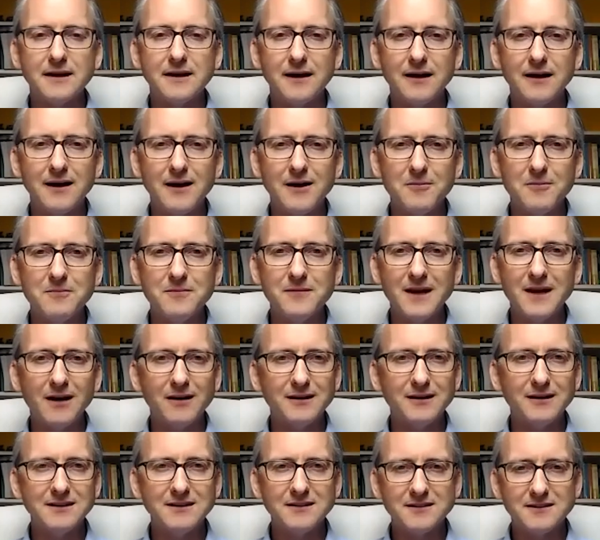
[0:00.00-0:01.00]

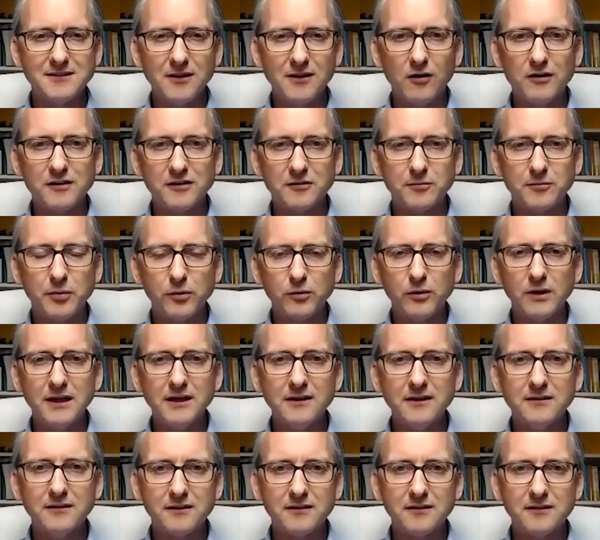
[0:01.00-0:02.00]
Now, it didn't start as
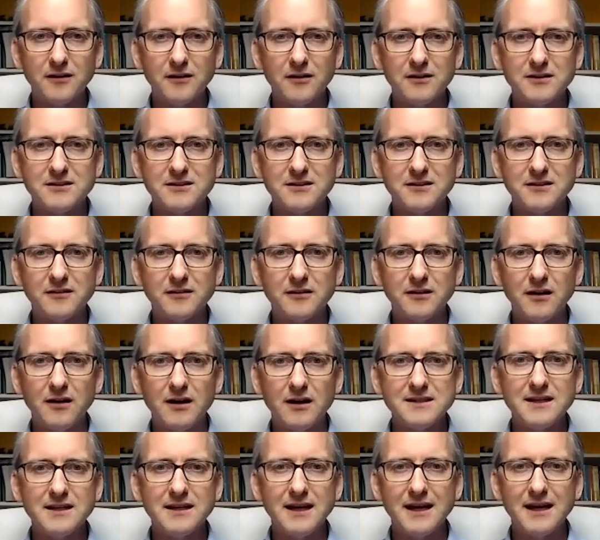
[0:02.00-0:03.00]
Pooley's. It started as a
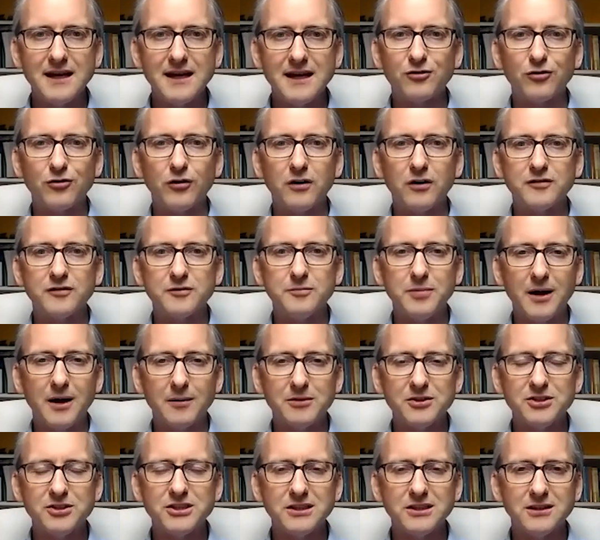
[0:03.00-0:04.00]
light aircraft
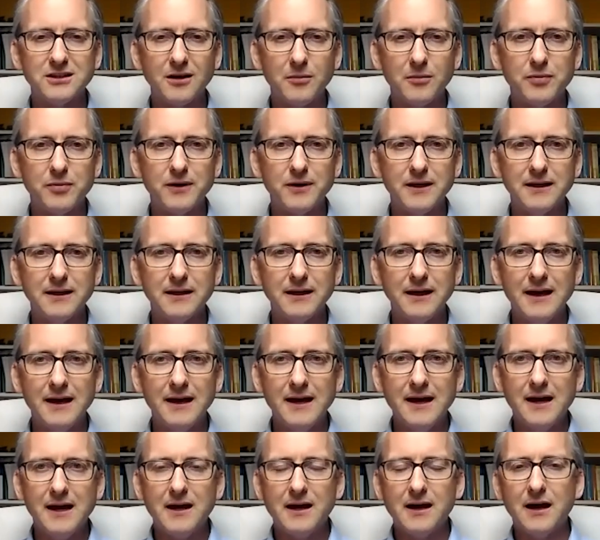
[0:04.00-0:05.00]
publishing company.
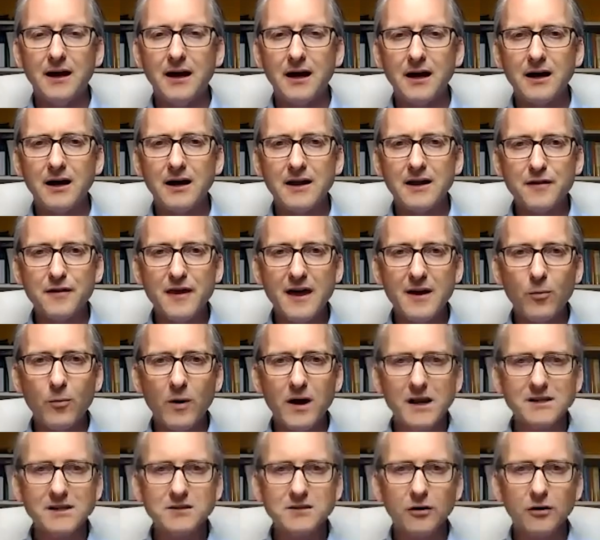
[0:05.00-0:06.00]
It then
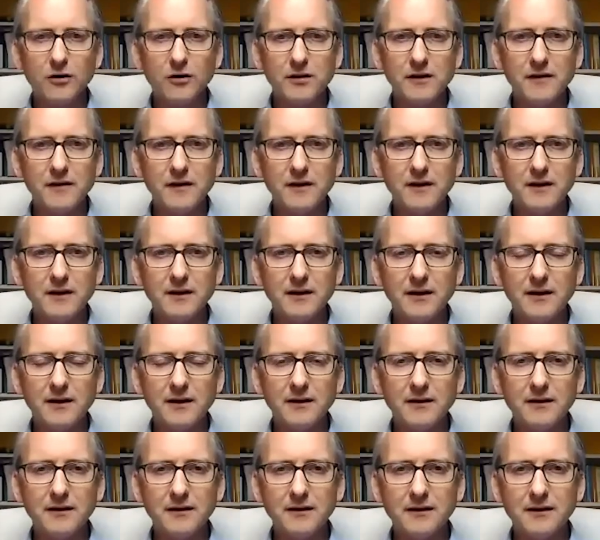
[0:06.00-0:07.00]
went on in the
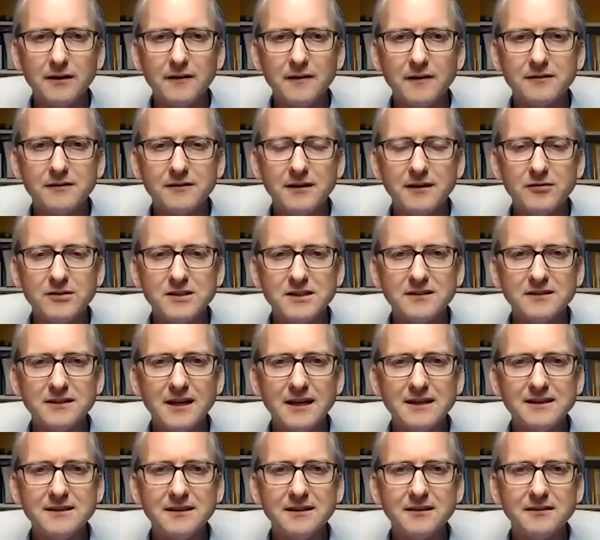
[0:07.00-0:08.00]
70s and
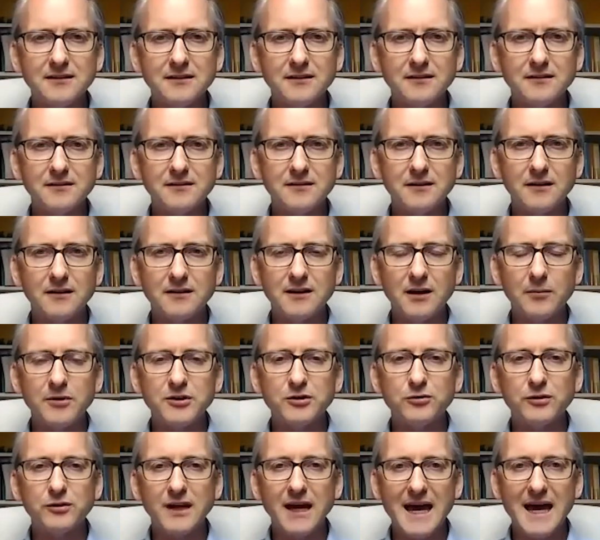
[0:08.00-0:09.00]
80s as a company
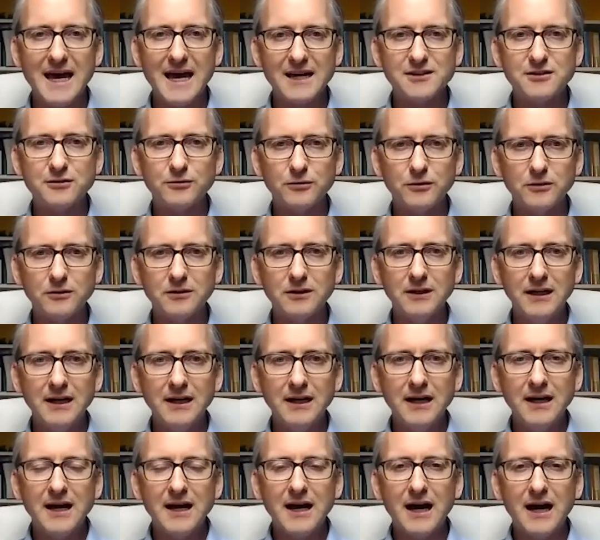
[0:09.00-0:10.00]
called Air Tour,
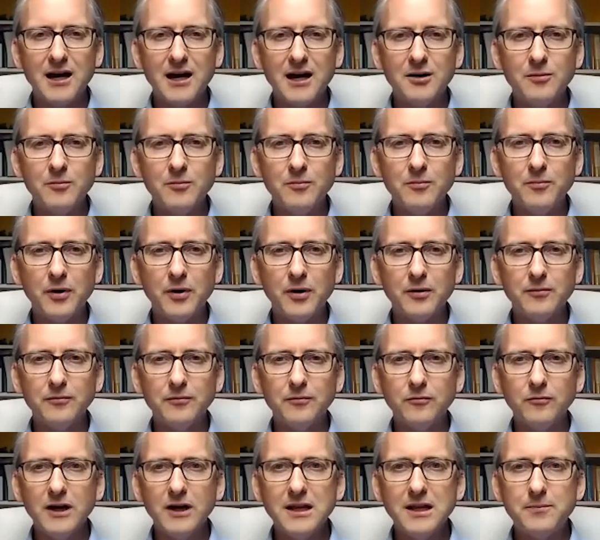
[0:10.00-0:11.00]
but
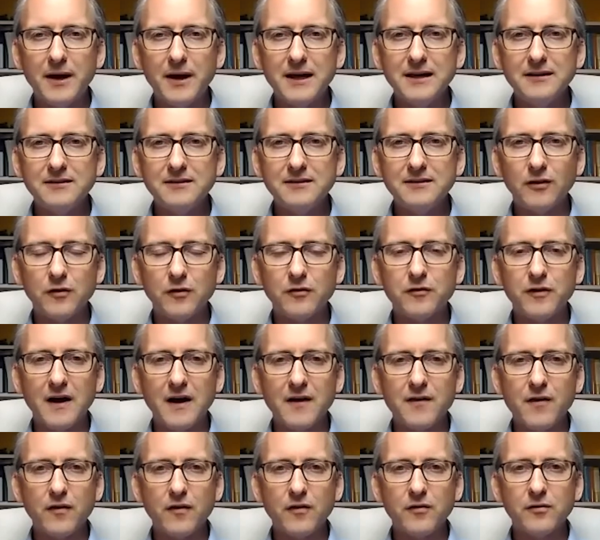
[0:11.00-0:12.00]
really based on the
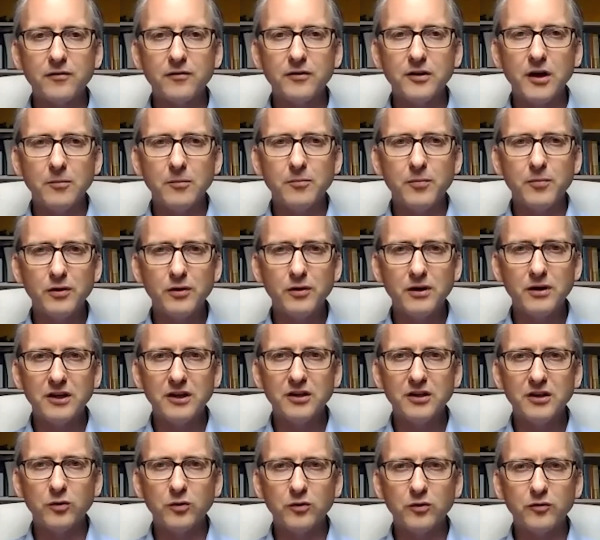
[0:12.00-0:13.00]
fact that
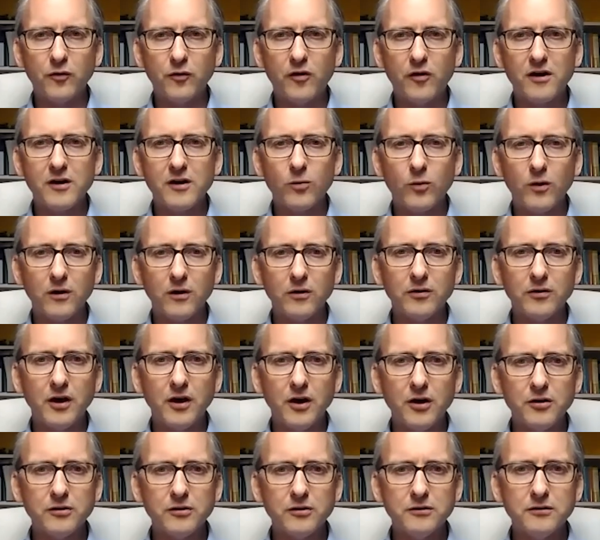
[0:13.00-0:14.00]
Pooley's was very well
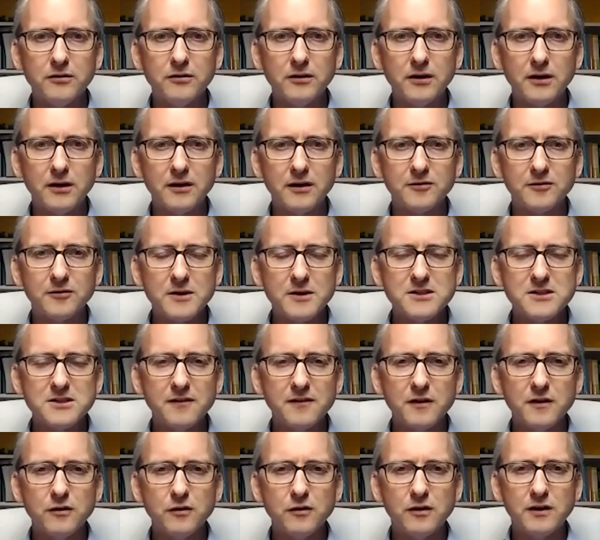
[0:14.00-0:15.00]
known,
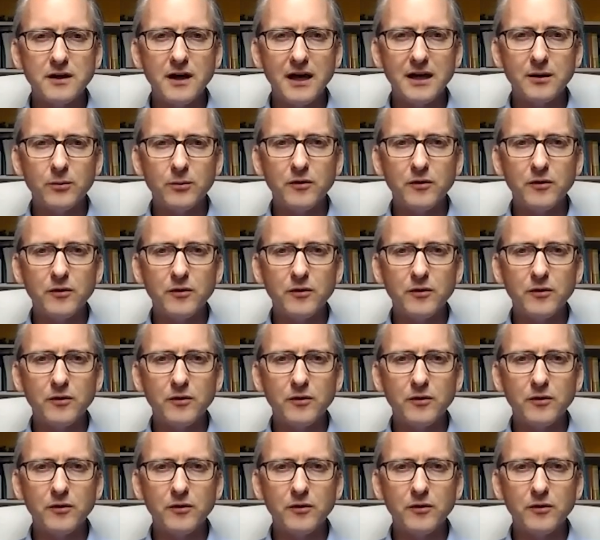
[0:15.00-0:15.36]
especially in the UK